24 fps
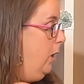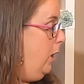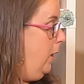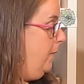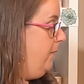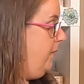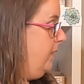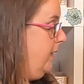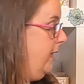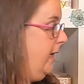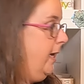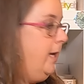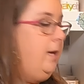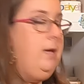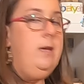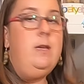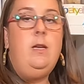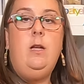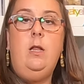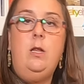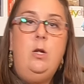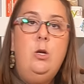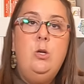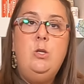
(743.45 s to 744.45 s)
hopefully
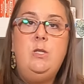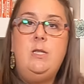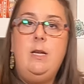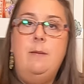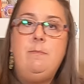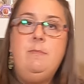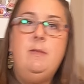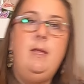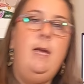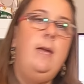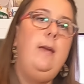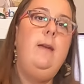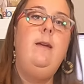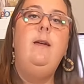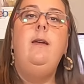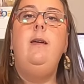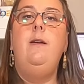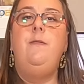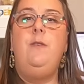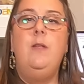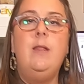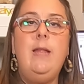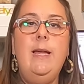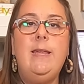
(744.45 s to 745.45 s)
you learned something.
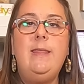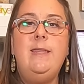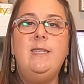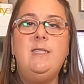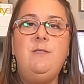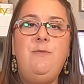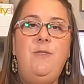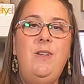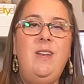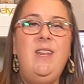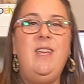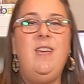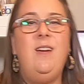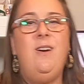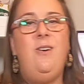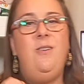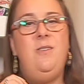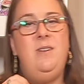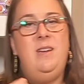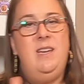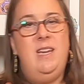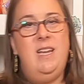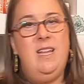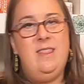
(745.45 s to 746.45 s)
If you like this
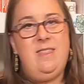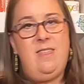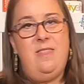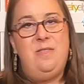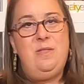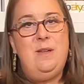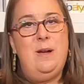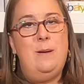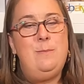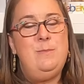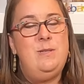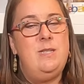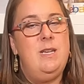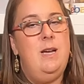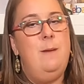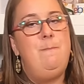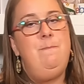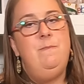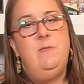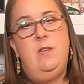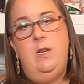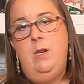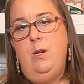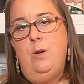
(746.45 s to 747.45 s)
video, hit the thumbs
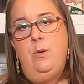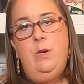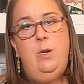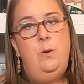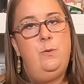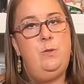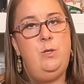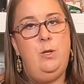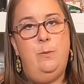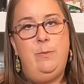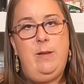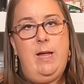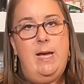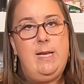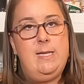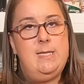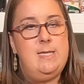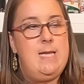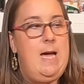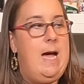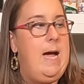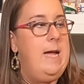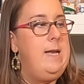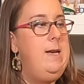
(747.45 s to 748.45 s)
up. You know, YouTube
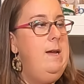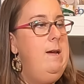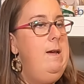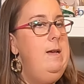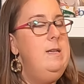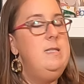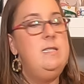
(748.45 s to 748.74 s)
likes that.